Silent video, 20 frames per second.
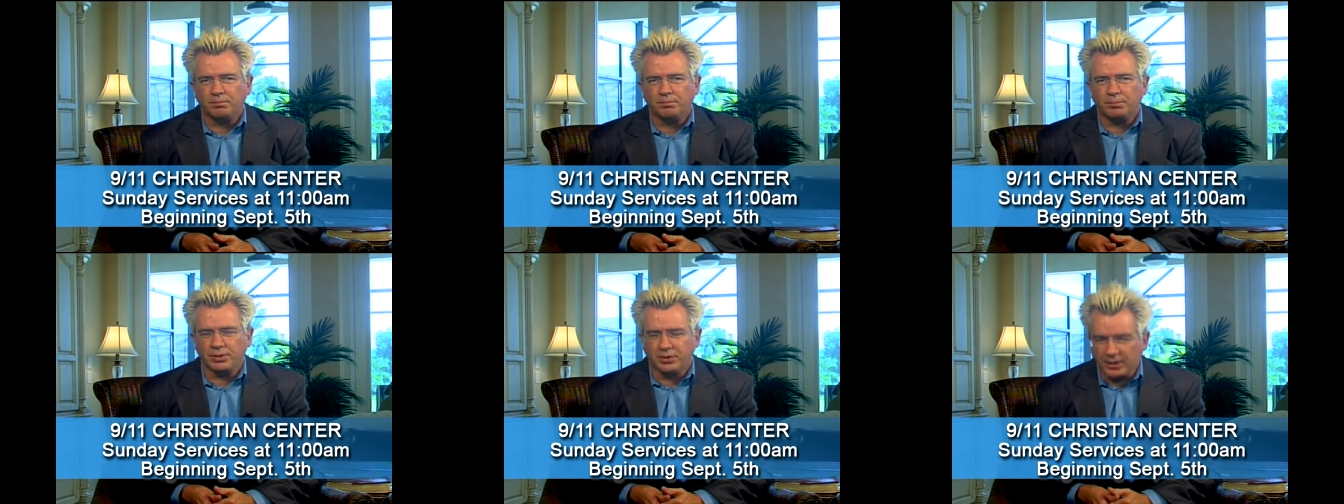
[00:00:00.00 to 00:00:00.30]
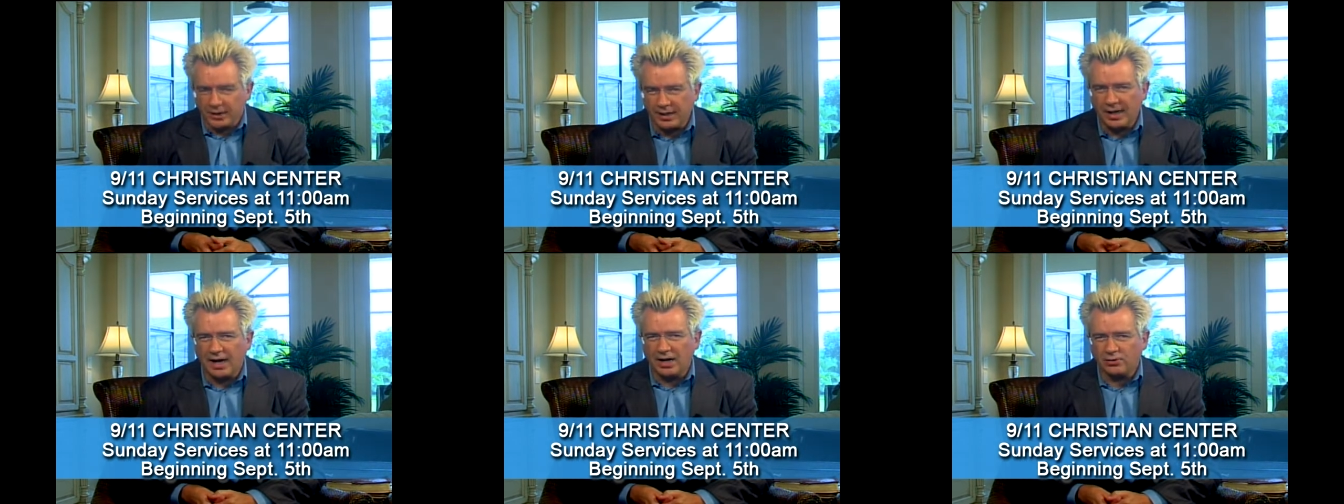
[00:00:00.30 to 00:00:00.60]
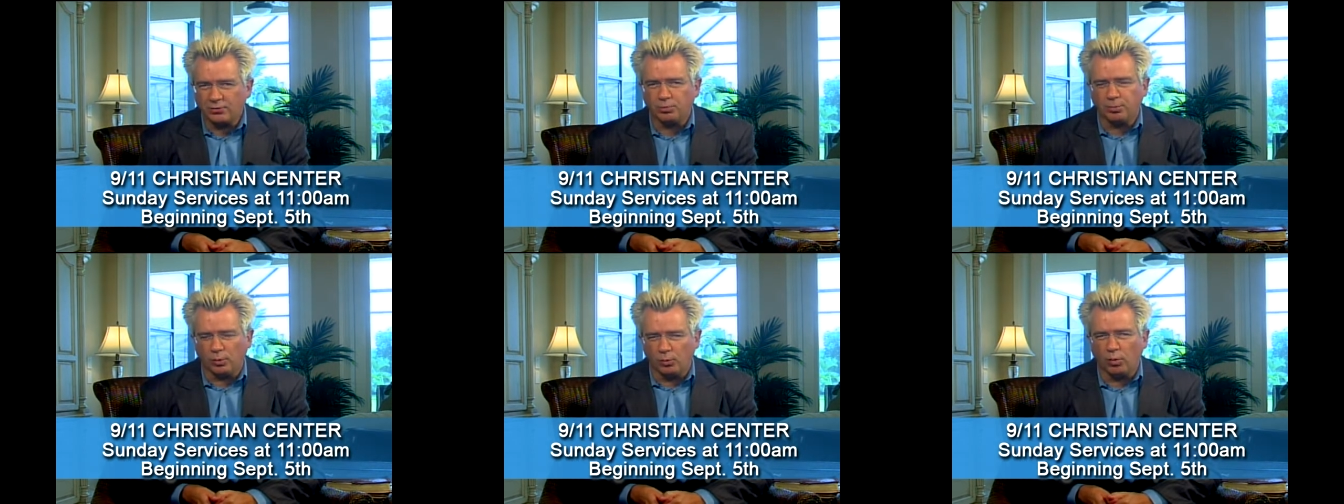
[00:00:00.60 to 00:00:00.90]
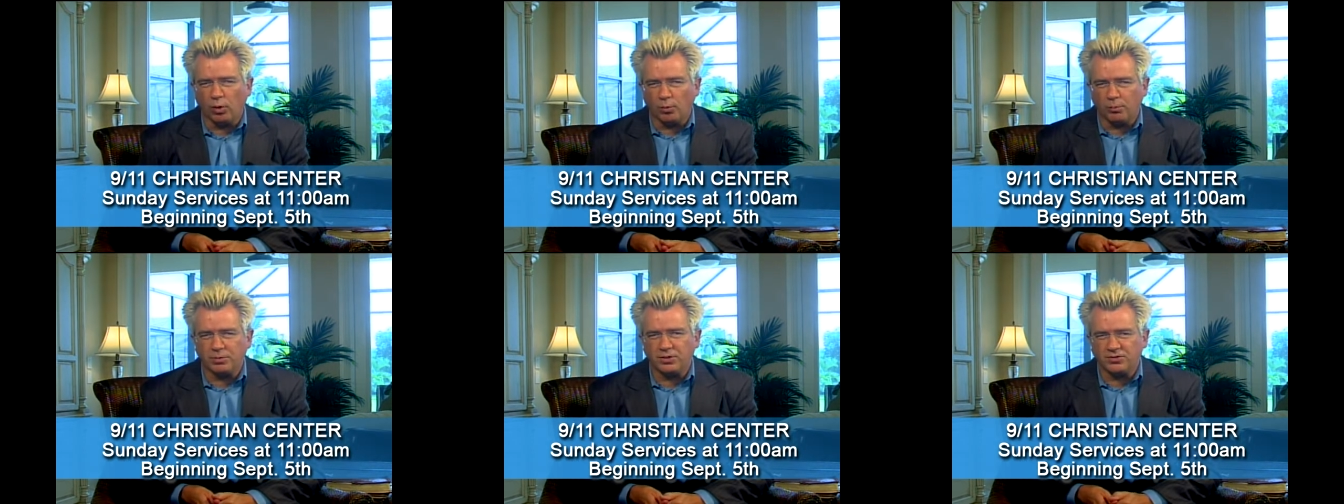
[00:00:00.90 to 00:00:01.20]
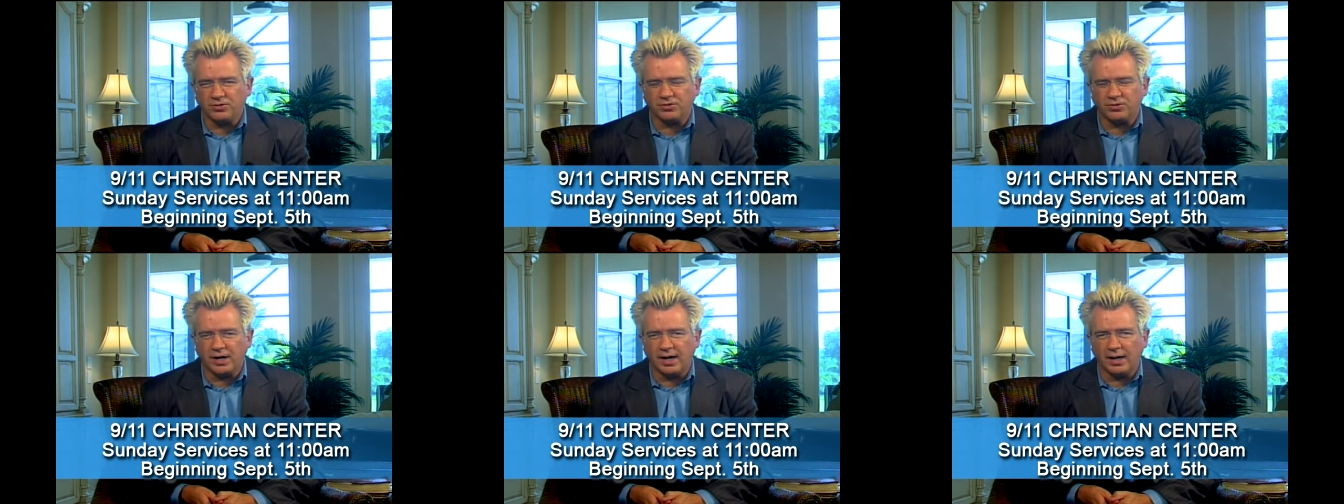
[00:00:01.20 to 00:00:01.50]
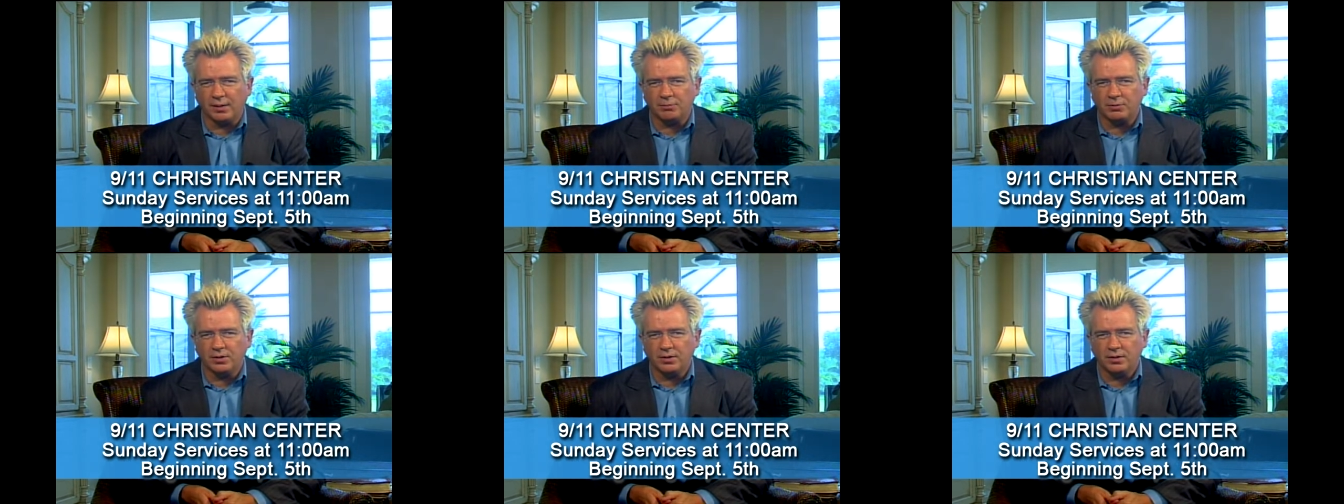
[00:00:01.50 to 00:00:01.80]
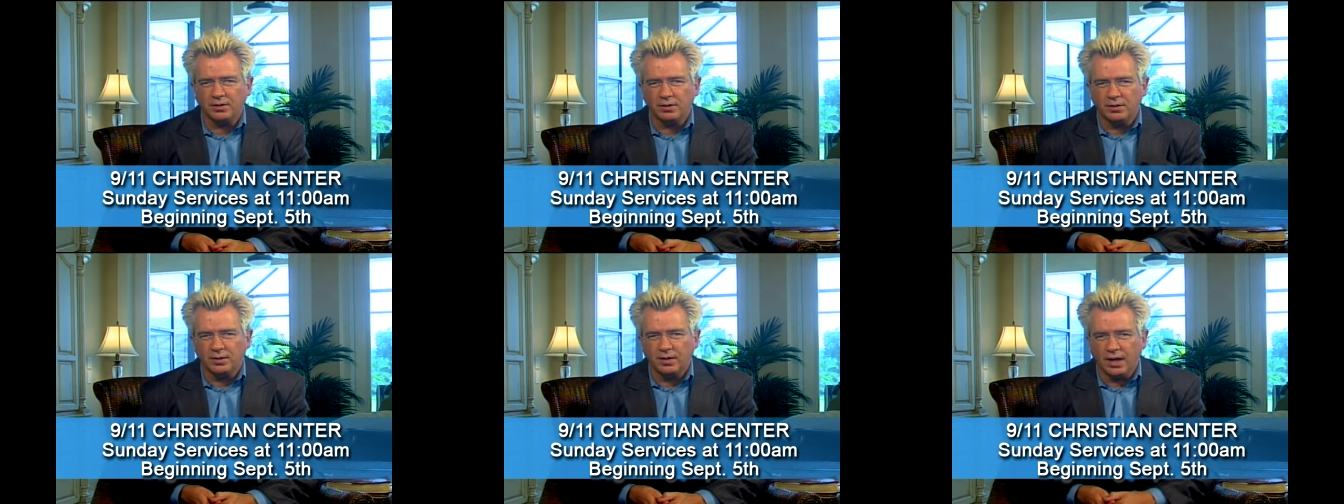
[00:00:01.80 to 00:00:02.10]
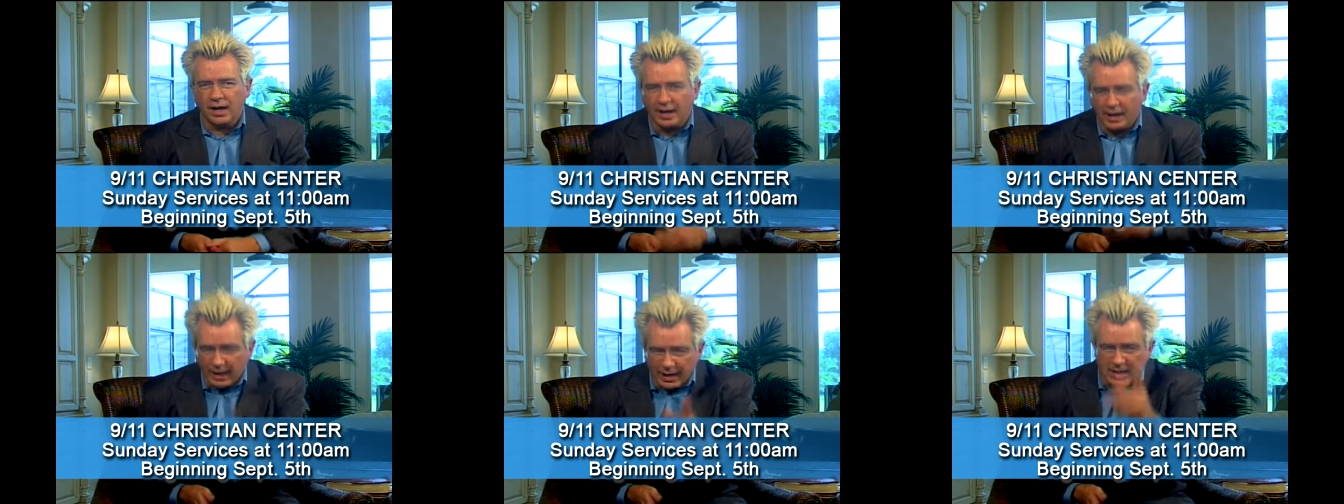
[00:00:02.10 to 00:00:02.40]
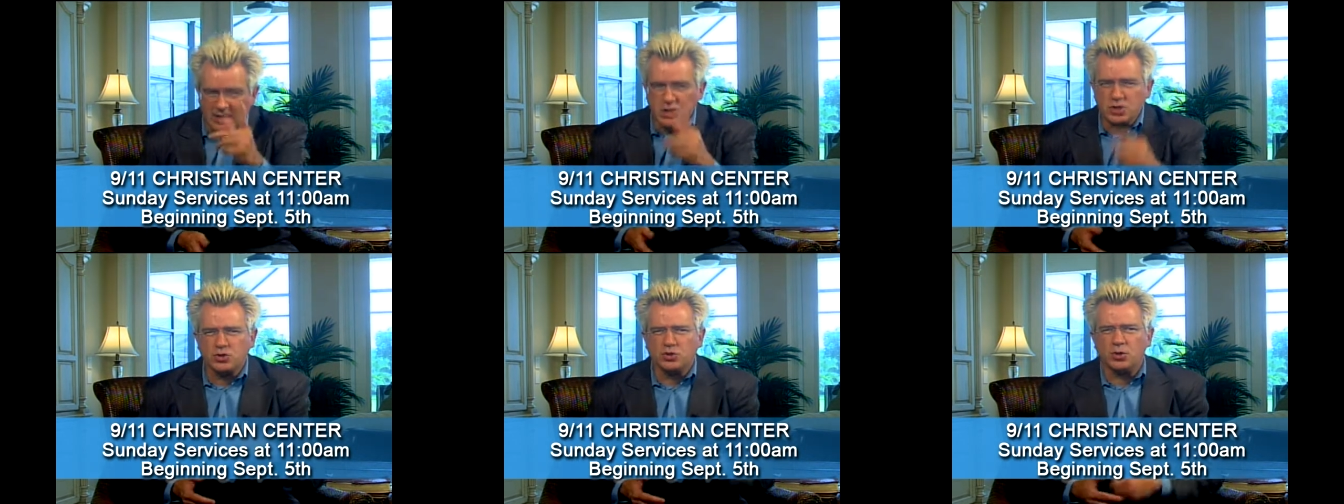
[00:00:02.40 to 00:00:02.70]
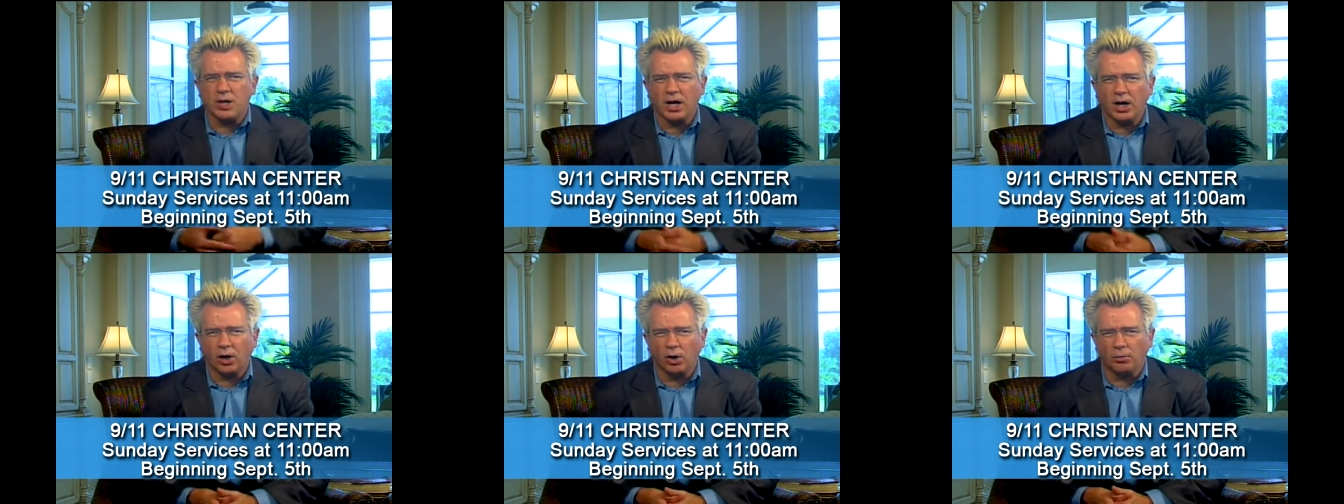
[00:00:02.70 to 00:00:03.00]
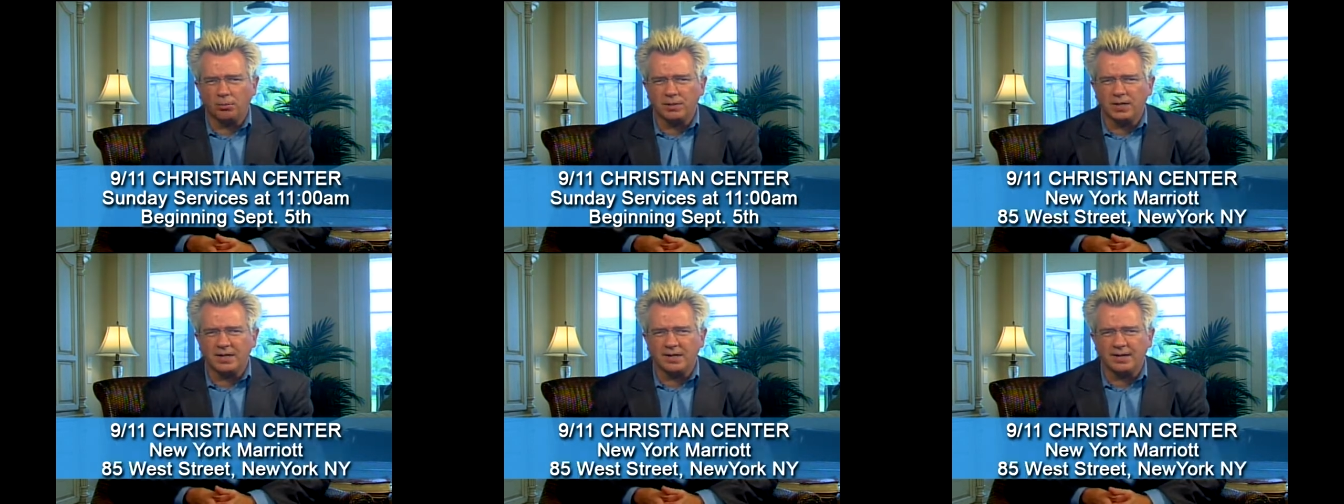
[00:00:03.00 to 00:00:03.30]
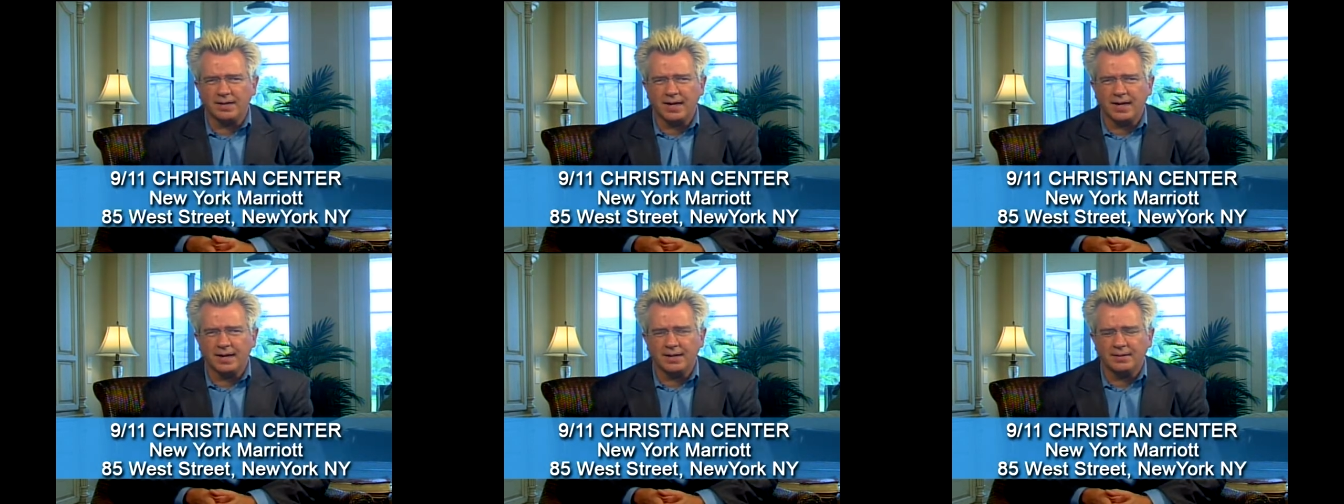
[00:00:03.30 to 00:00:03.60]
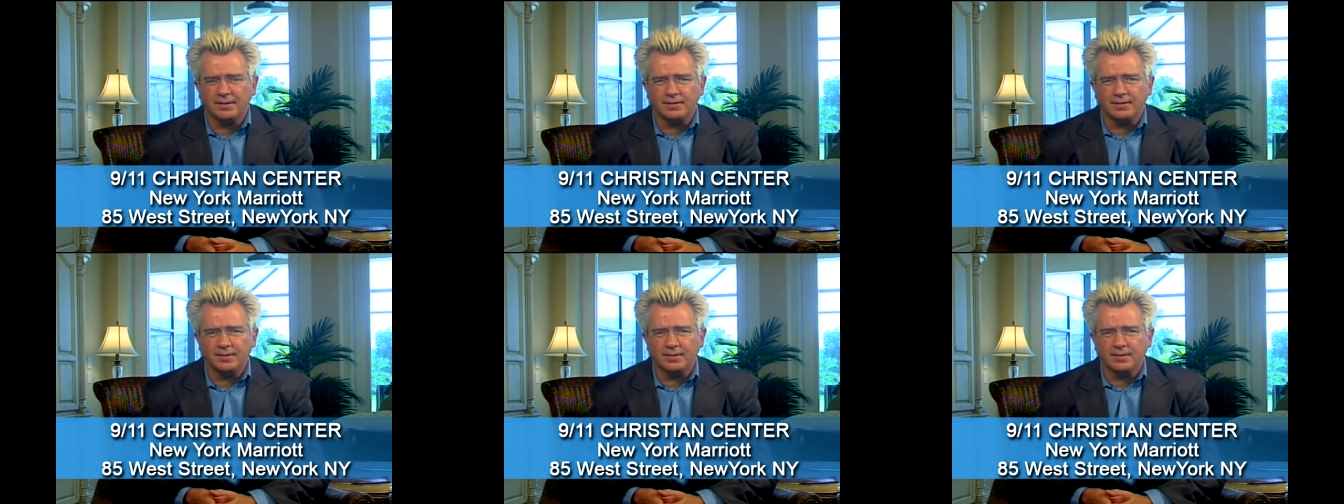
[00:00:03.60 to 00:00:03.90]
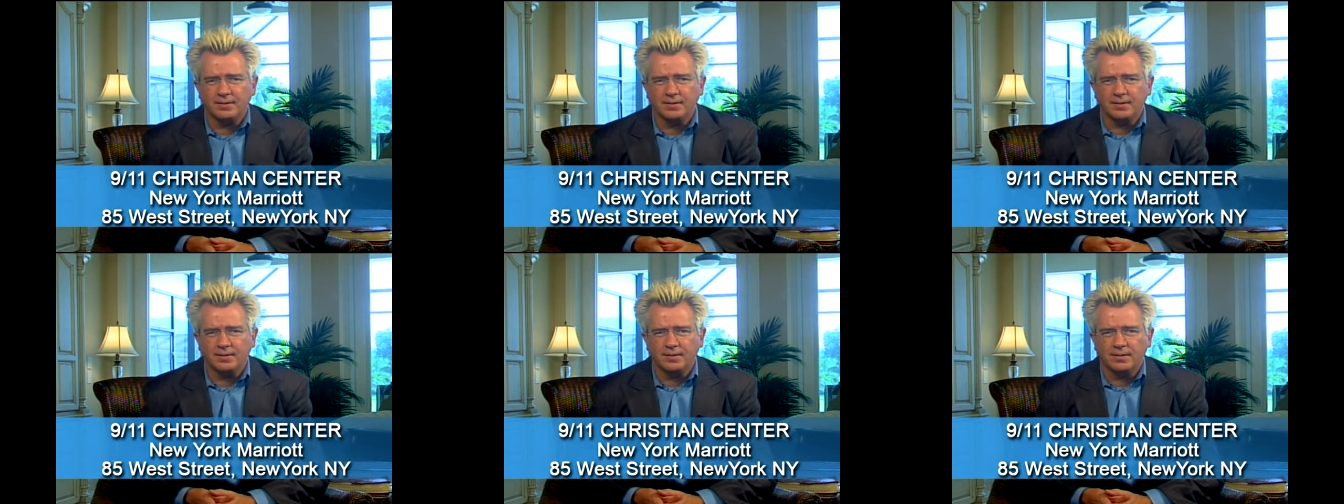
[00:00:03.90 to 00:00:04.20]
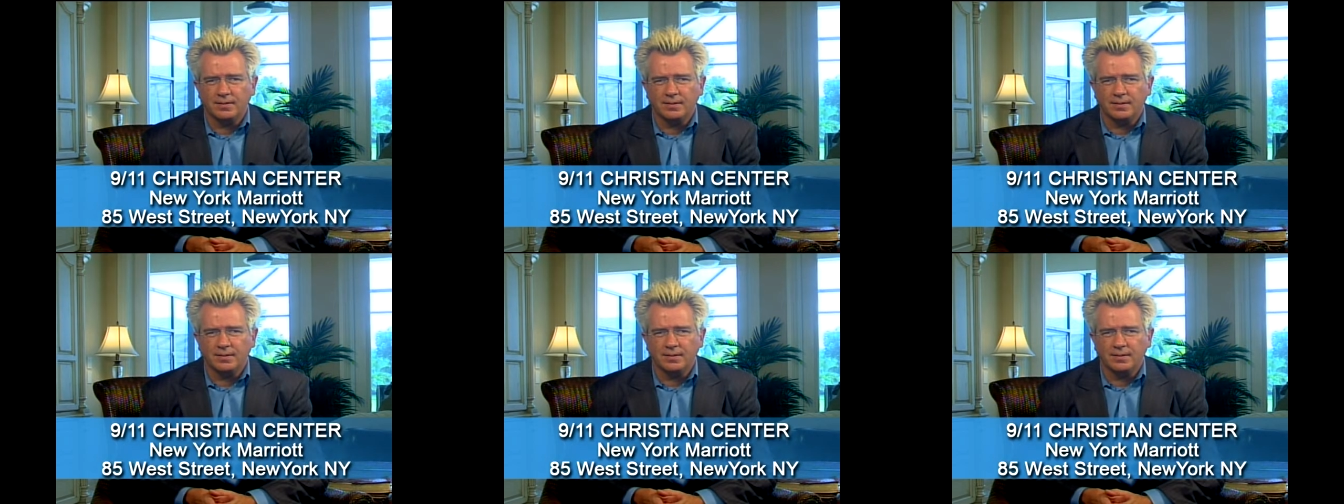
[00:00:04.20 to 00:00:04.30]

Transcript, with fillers: But the gospel won't be stopped. And I need you to help me today.